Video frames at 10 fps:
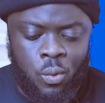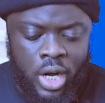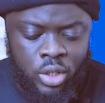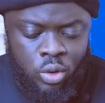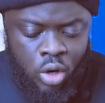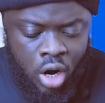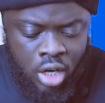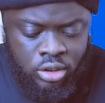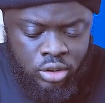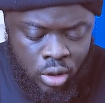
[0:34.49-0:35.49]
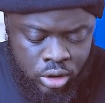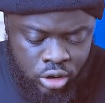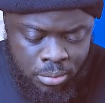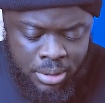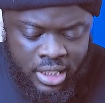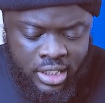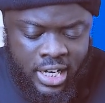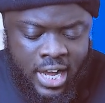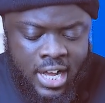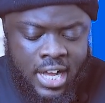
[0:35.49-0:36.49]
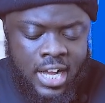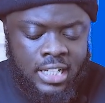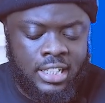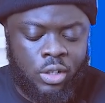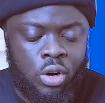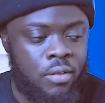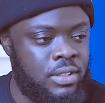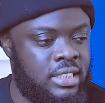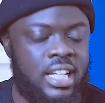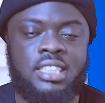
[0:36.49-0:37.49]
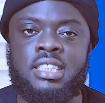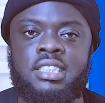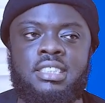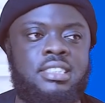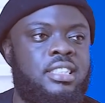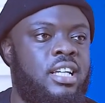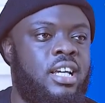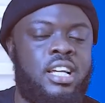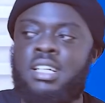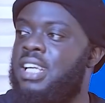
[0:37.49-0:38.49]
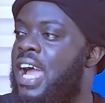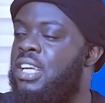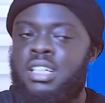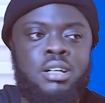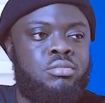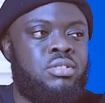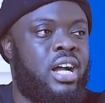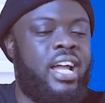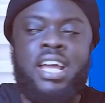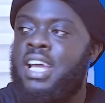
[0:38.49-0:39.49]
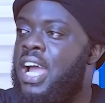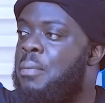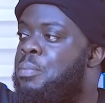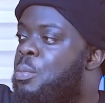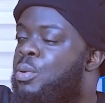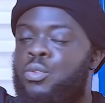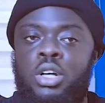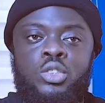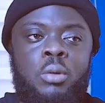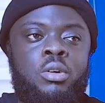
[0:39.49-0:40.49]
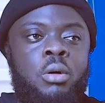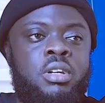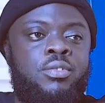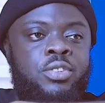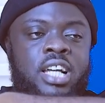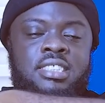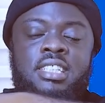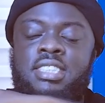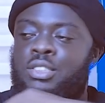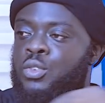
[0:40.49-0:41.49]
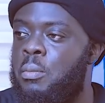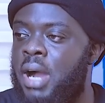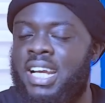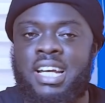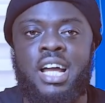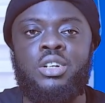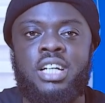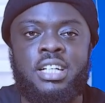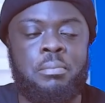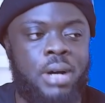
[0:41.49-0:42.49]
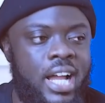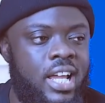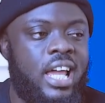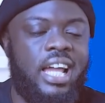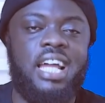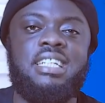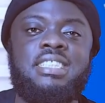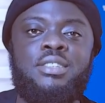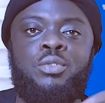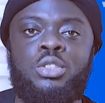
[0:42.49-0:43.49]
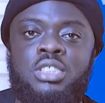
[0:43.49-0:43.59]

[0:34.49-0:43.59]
When you go on social media, the conversation is like MPP for someone only free SHS for buy and I don't know they buy NDC for